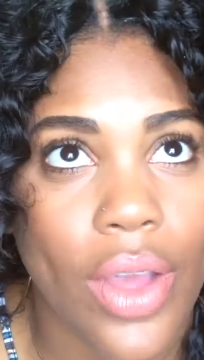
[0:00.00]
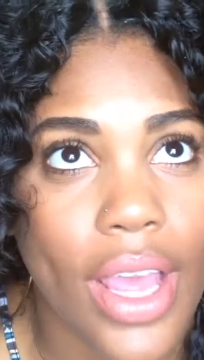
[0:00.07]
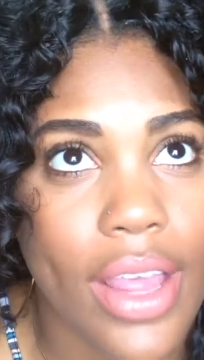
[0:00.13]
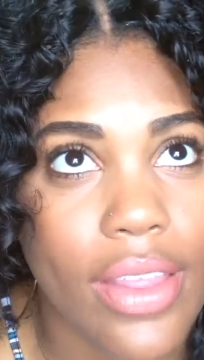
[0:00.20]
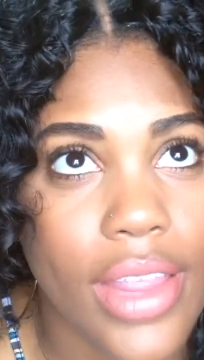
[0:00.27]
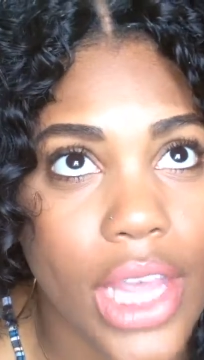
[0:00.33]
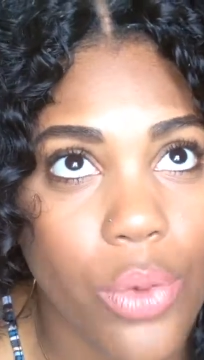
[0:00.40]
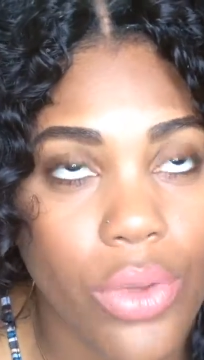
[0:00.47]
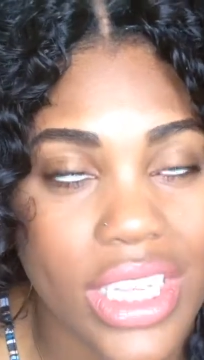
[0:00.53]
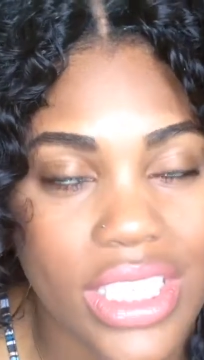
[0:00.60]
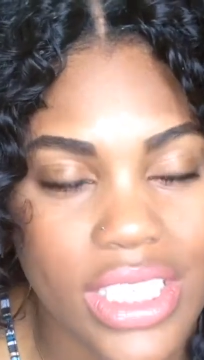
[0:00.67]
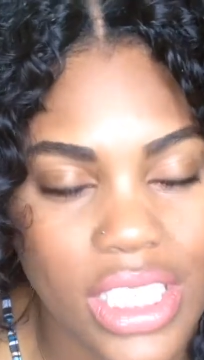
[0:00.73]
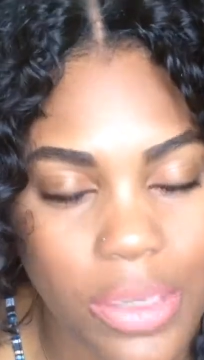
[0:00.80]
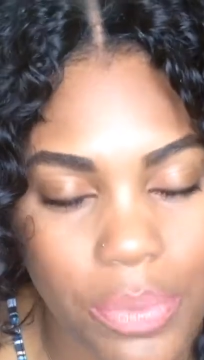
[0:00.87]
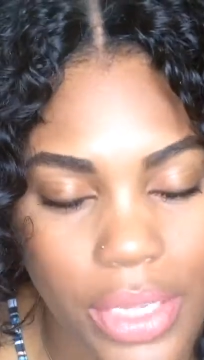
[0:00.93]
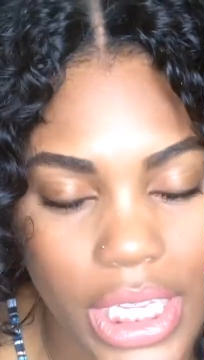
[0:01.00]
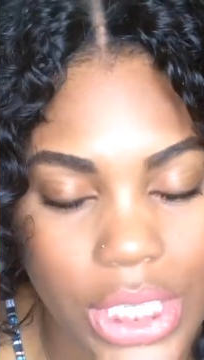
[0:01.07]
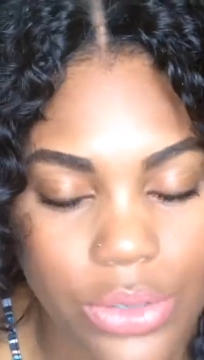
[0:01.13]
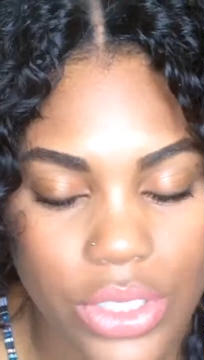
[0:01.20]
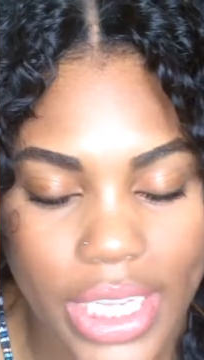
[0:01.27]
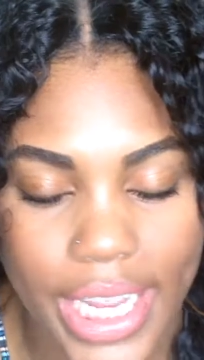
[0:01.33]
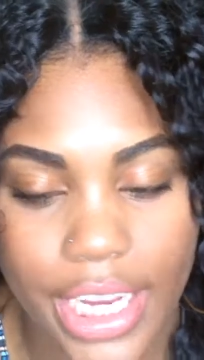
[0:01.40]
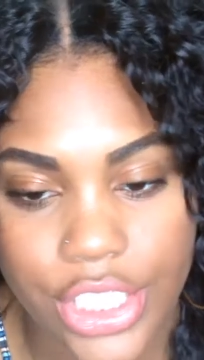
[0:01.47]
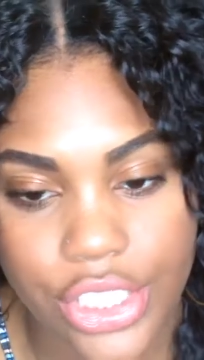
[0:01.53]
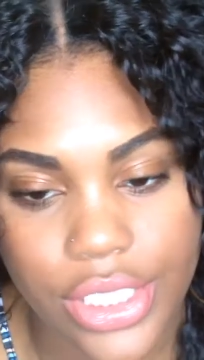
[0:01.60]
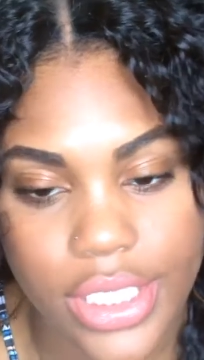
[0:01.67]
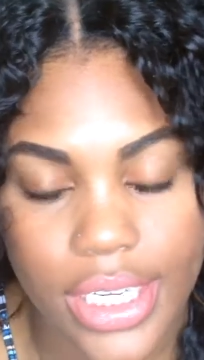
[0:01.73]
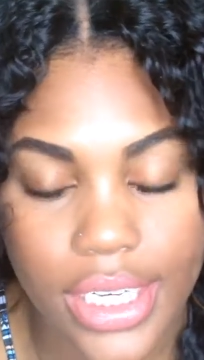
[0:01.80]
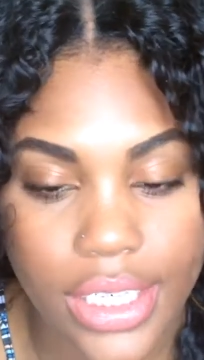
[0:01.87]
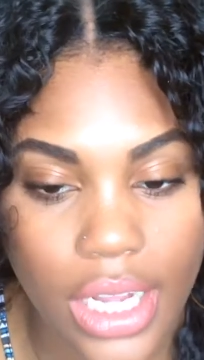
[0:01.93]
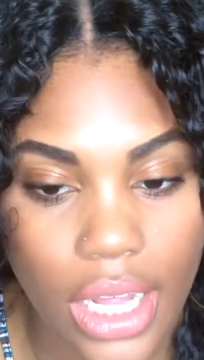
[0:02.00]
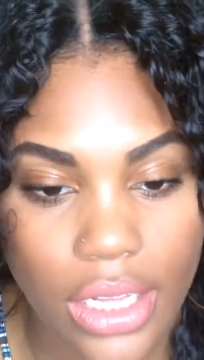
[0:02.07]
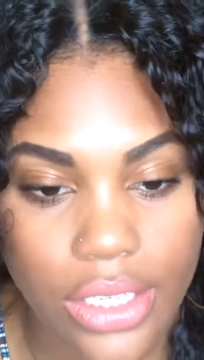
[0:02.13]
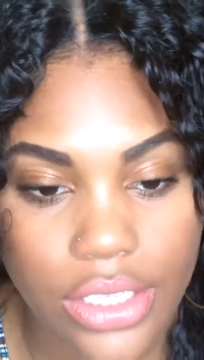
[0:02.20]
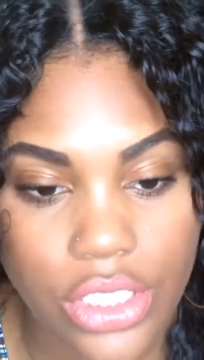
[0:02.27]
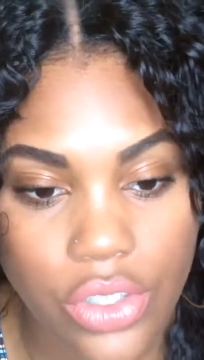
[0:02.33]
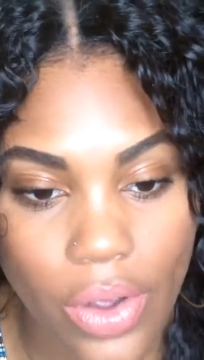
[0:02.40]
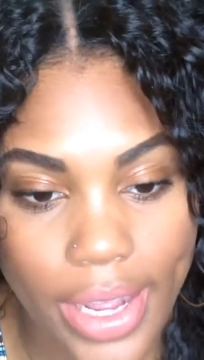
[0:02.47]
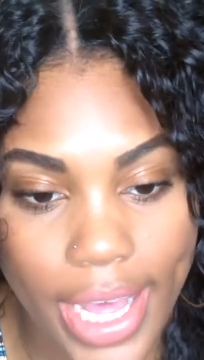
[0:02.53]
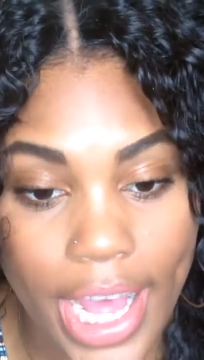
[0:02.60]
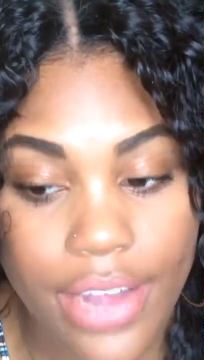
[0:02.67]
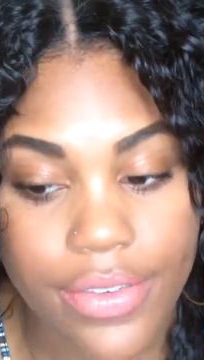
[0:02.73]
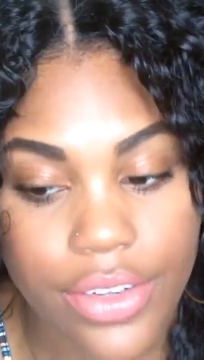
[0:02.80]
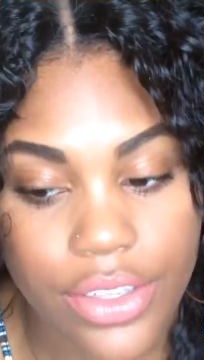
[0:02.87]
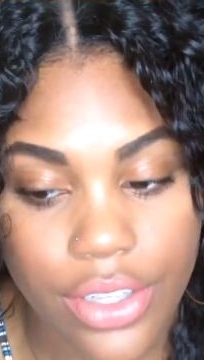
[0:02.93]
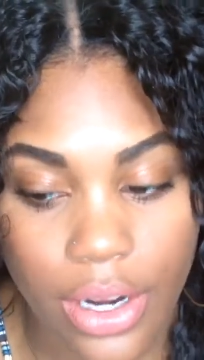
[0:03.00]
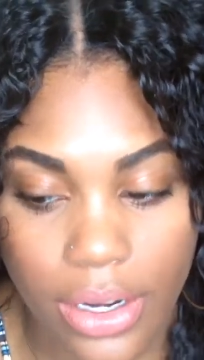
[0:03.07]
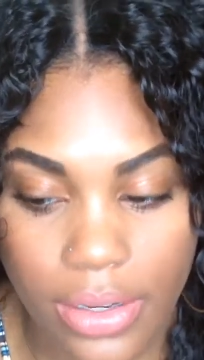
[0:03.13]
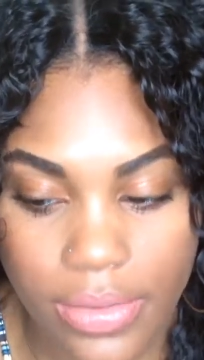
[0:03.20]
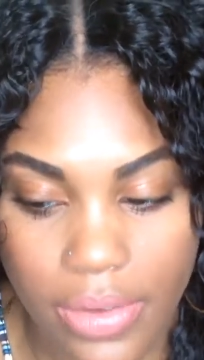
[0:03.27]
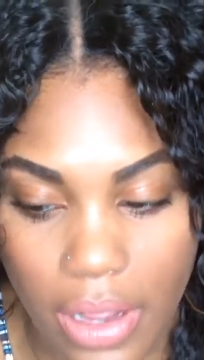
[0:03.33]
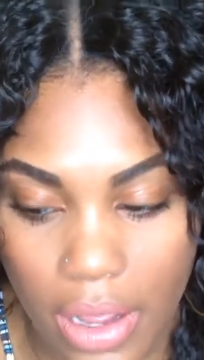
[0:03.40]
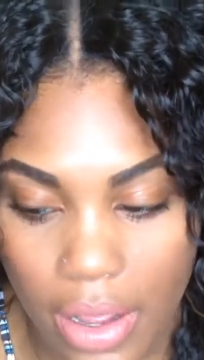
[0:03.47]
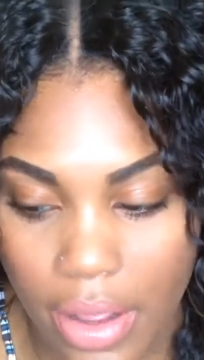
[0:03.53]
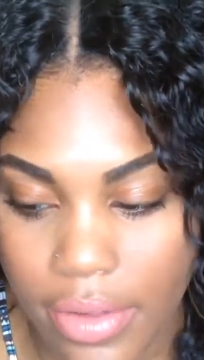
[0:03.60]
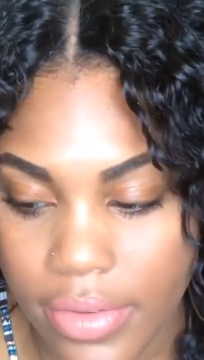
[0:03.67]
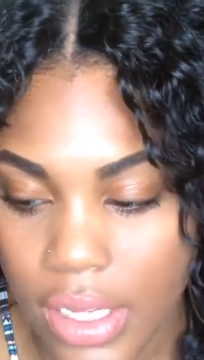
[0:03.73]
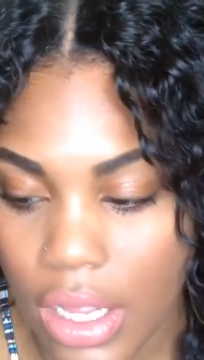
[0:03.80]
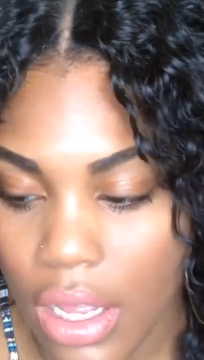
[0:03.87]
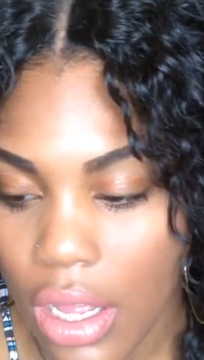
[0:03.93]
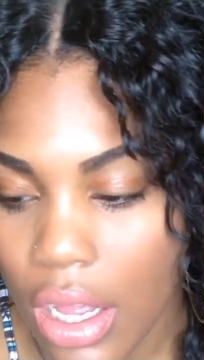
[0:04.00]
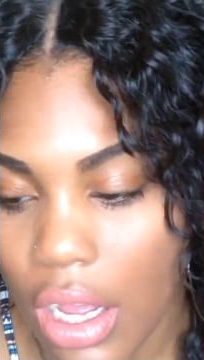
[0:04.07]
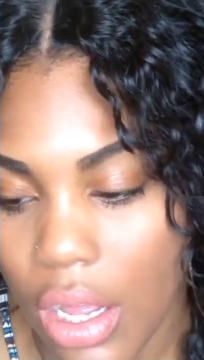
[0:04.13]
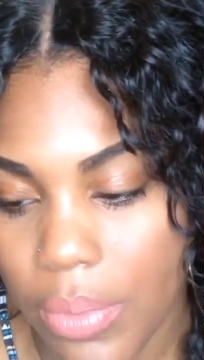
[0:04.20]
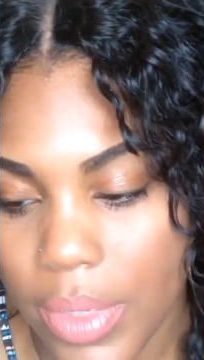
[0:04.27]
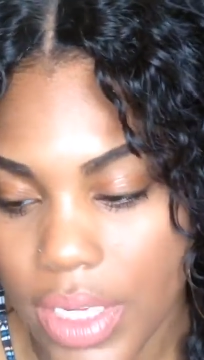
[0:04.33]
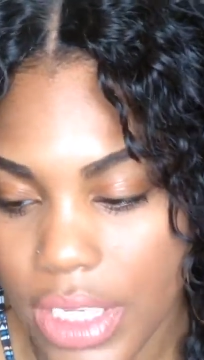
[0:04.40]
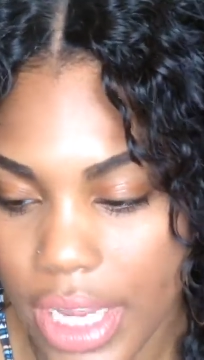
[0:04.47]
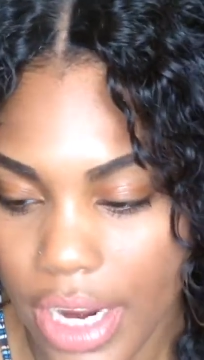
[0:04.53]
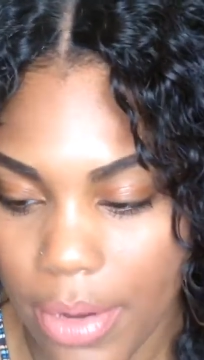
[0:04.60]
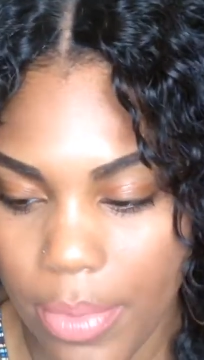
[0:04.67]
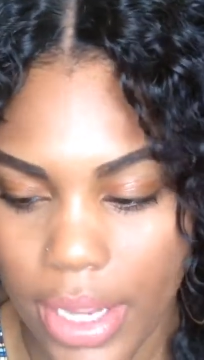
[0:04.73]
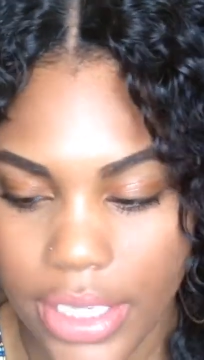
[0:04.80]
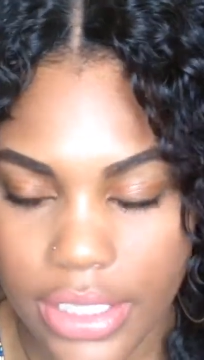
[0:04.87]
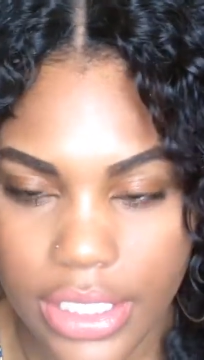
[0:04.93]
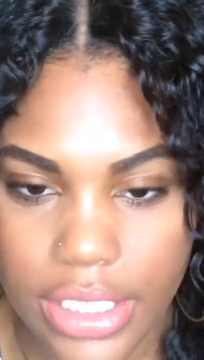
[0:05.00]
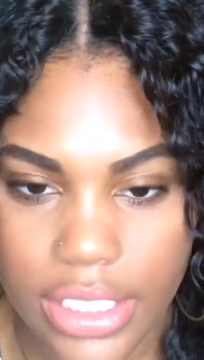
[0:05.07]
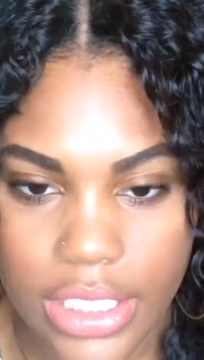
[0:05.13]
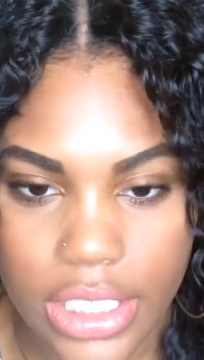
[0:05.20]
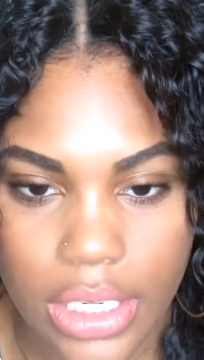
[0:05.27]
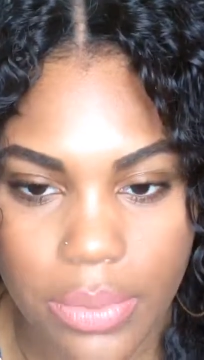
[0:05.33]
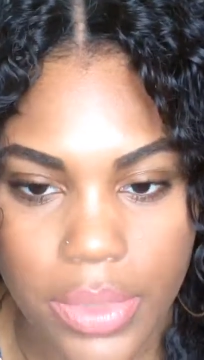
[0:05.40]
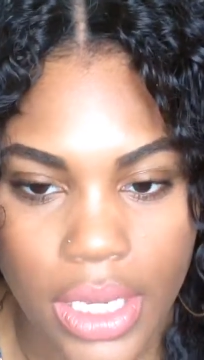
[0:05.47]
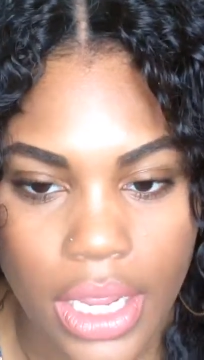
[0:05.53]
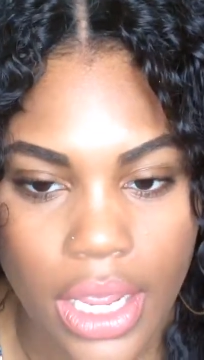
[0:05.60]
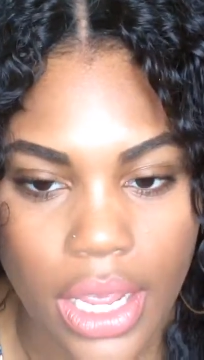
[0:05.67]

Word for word: and then with shipping it was an extra $10, so I got it for $35. This hair basically shipped